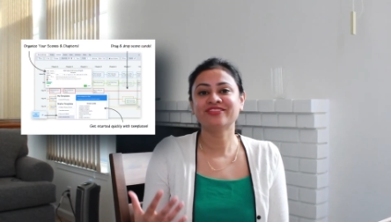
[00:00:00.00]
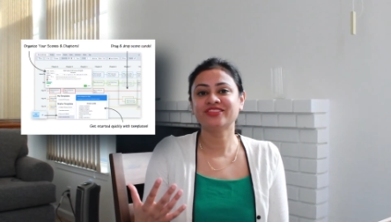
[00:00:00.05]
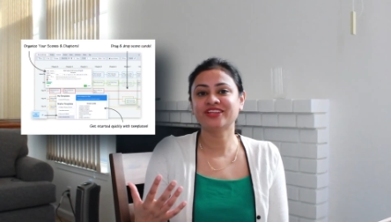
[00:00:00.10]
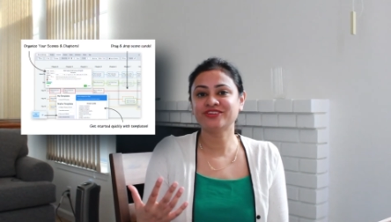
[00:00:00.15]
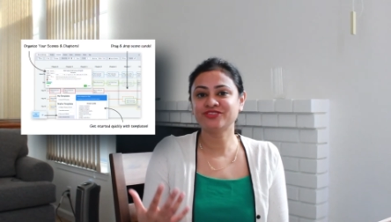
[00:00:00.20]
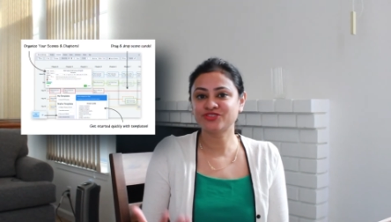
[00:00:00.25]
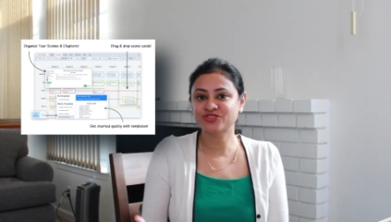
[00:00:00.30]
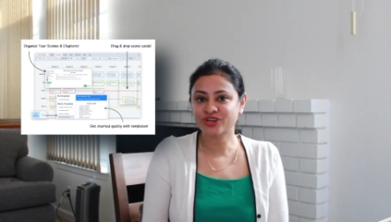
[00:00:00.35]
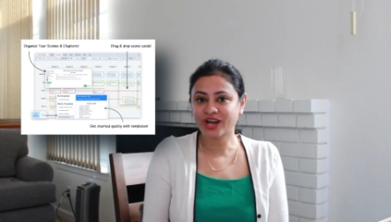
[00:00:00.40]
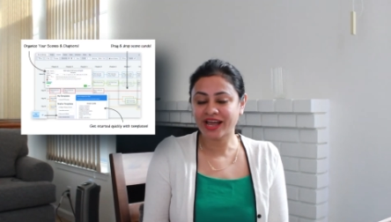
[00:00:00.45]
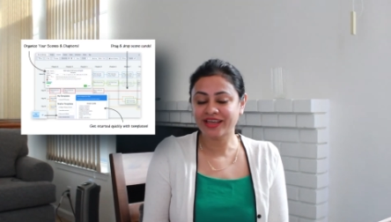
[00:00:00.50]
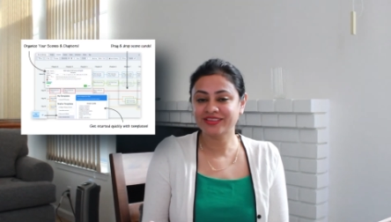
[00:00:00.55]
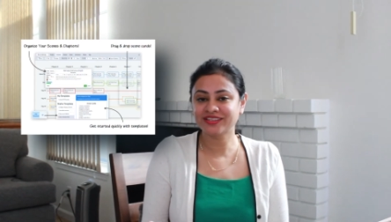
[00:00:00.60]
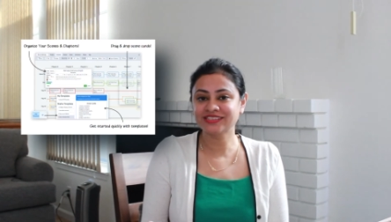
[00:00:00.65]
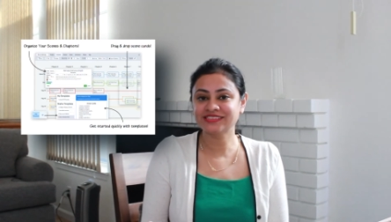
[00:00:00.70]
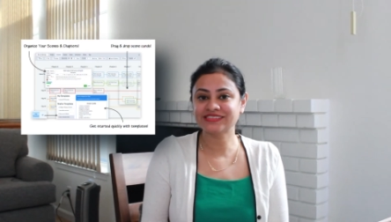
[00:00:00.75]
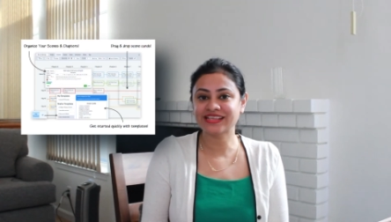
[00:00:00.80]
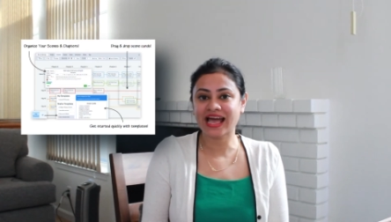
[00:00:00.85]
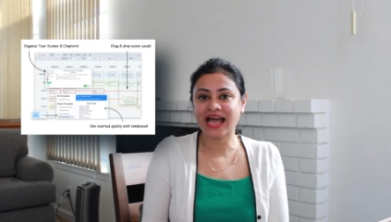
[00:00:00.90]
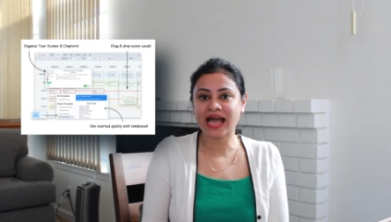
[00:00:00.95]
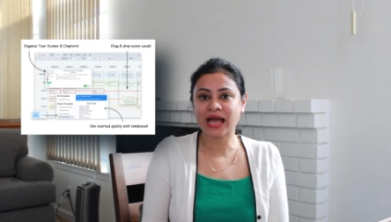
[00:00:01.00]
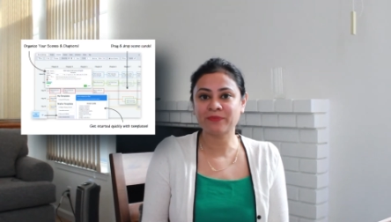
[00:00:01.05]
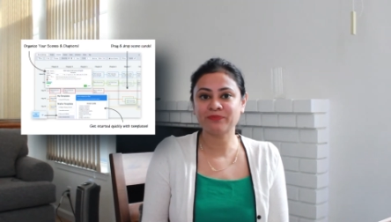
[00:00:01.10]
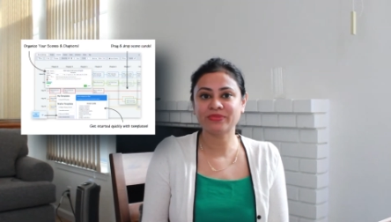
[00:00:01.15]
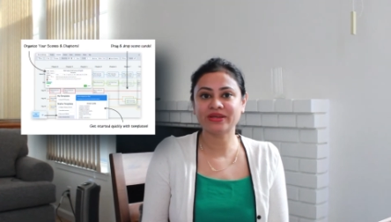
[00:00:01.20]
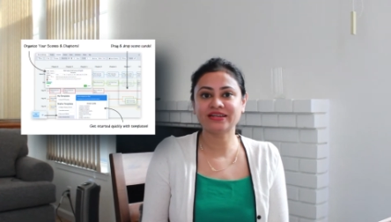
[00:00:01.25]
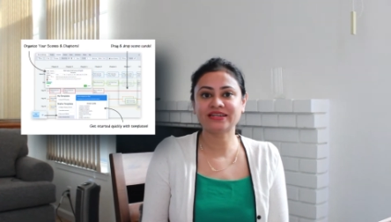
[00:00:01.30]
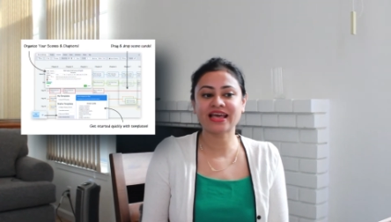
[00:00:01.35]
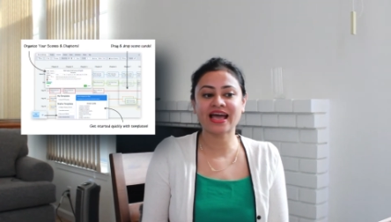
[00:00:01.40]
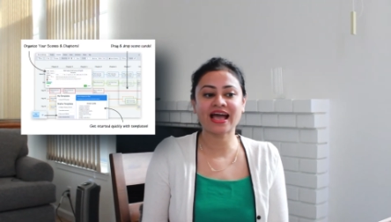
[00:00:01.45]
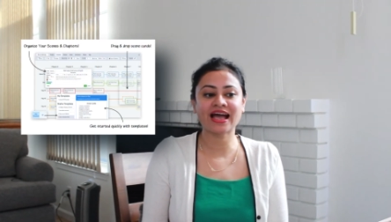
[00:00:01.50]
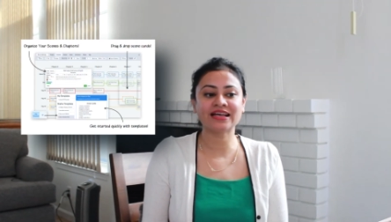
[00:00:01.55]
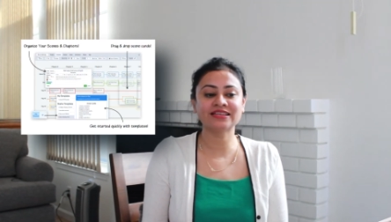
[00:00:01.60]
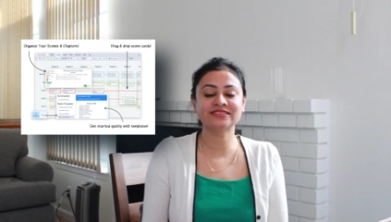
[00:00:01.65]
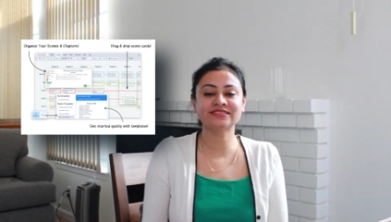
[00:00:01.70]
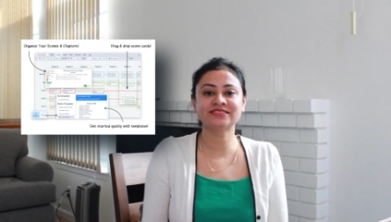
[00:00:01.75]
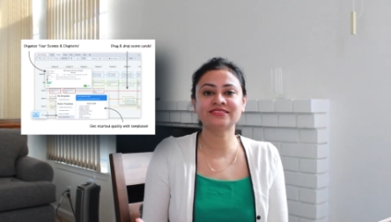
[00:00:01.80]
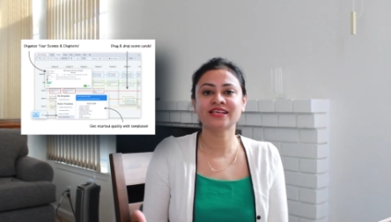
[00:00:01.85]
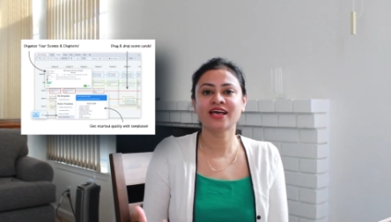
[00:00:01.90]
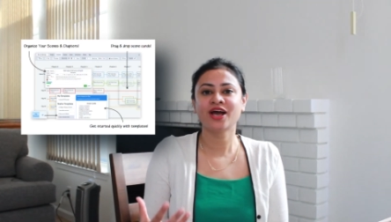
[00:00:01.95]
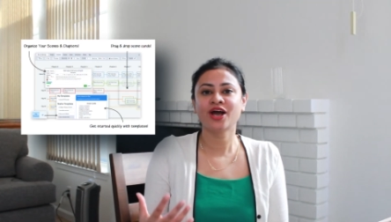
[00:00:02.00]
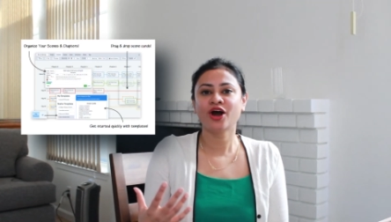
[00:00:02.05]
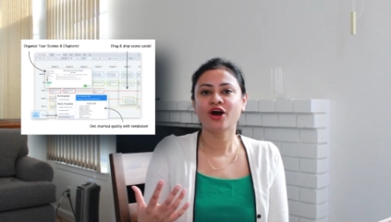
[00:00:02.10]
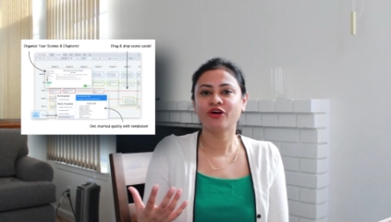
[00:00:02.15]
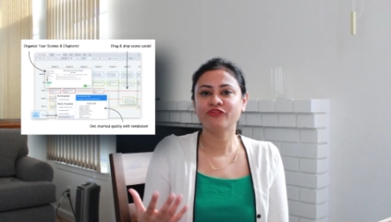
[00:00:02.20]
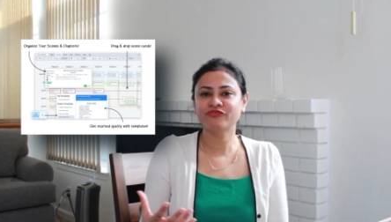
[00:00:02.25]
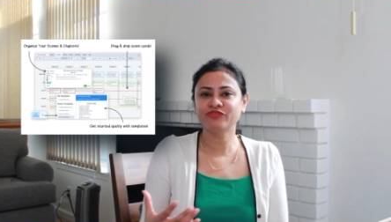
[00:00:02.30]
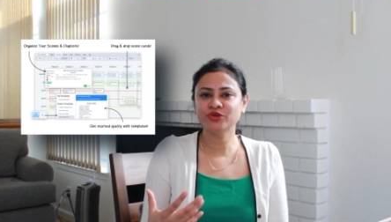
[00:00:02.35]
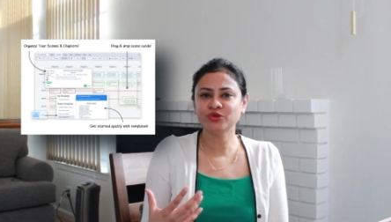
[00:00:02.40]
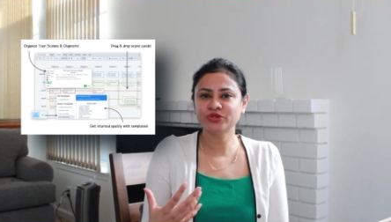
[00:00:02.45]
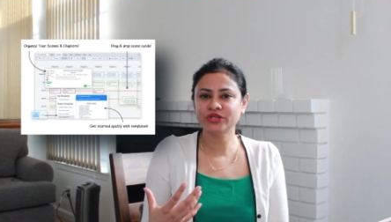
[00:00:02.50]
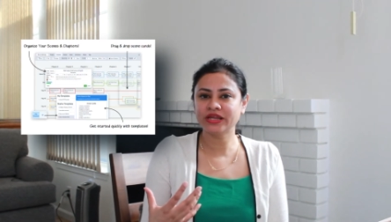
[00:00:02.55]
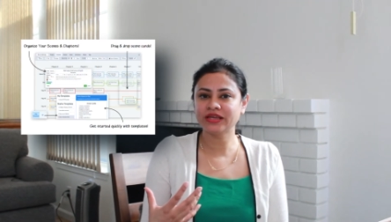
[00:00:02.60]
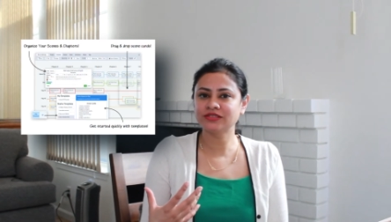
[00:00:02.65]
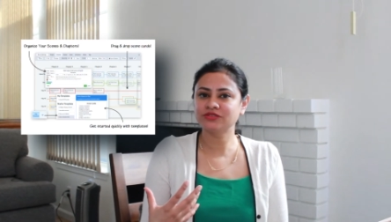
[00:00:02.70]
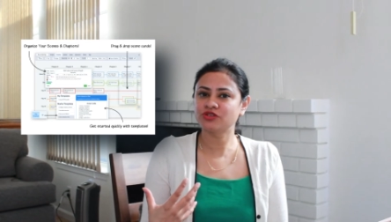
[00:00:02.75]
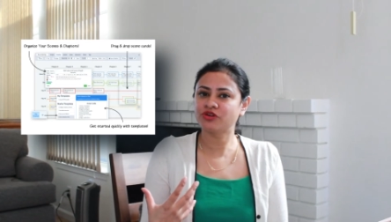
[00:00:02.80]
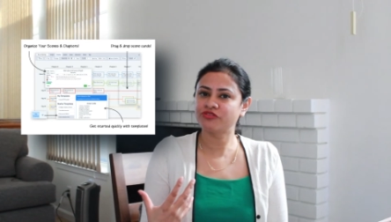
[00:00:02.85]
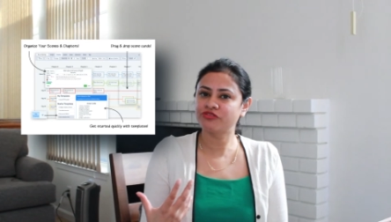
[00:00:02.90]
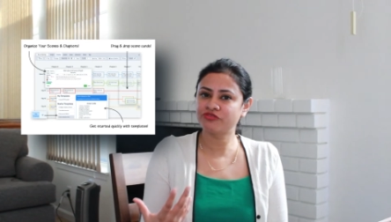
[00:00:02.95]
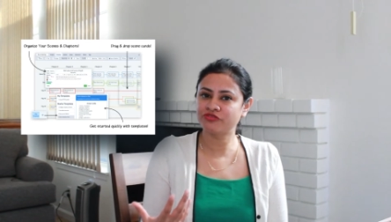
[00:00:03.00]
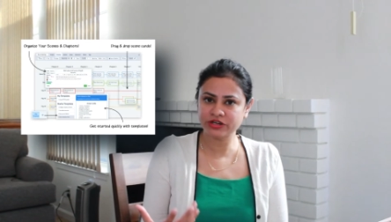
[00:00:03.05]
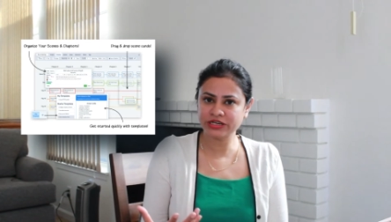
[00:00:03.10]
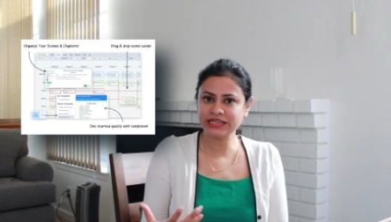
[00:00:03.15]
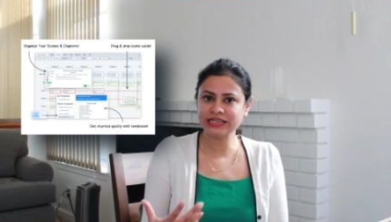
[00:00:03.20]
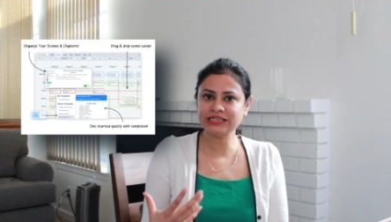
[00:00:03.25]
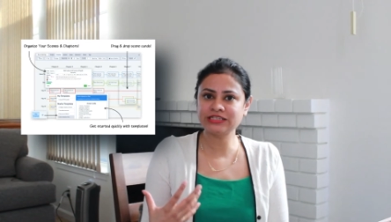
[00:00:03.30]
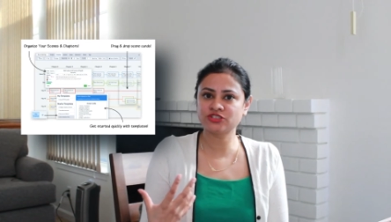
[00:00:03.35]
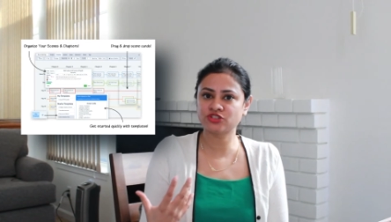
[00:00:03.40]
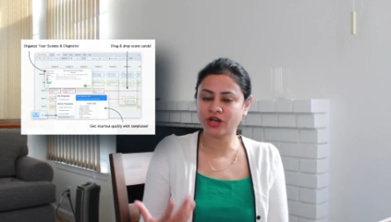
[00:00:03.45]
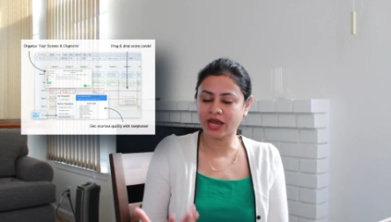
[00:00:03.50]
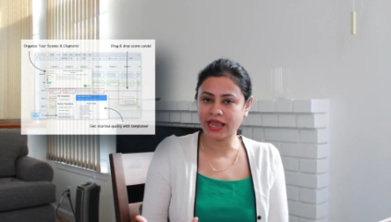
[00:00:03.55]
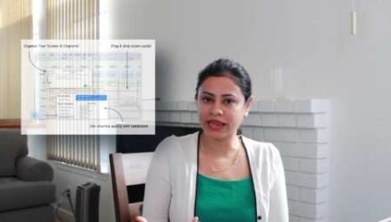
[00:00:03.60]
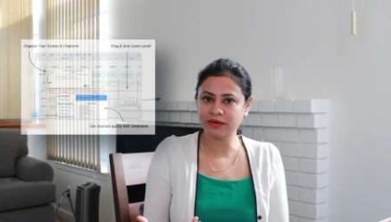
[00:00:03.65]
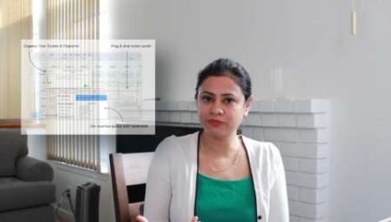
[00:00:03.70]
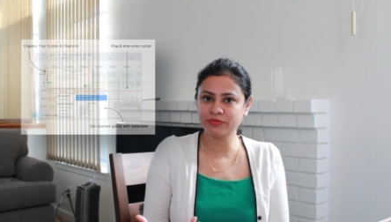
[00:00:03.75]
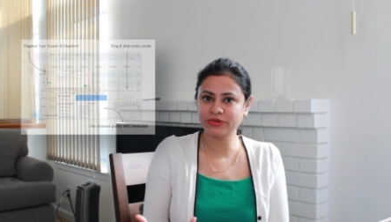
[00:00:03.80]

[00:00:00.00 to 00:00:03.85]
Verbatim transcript: then try this app. It has a few days of free trial